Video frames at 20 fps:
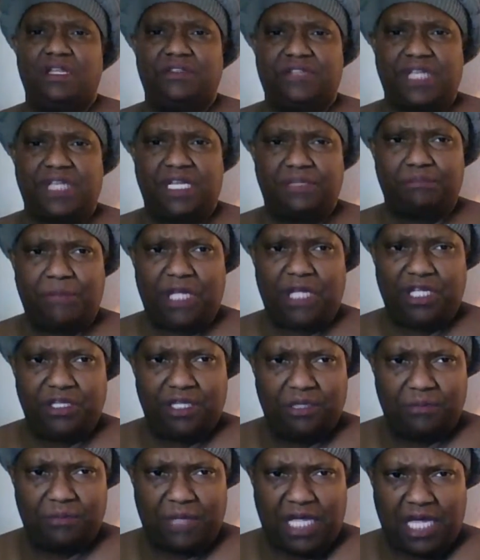if that make
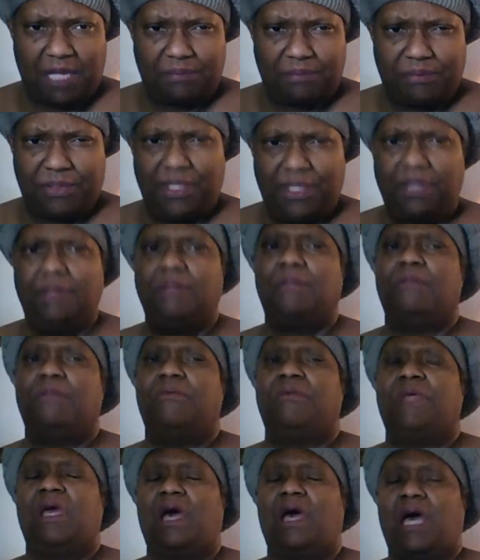them happy.
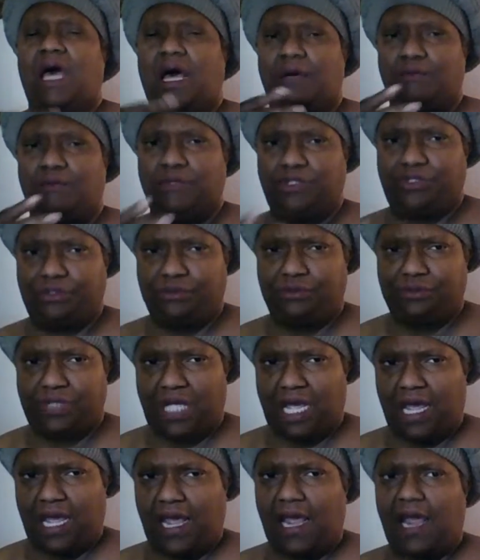Yeah, I would do
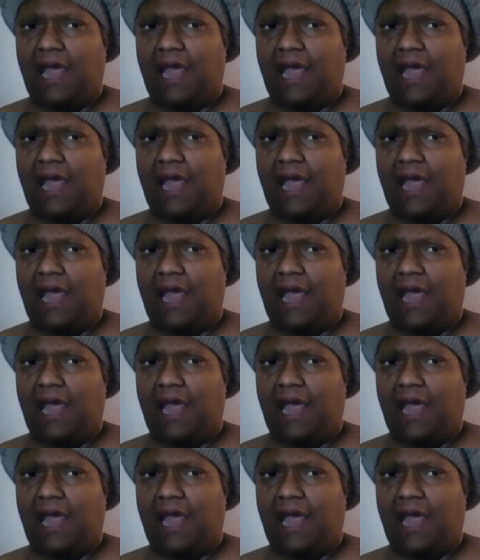that.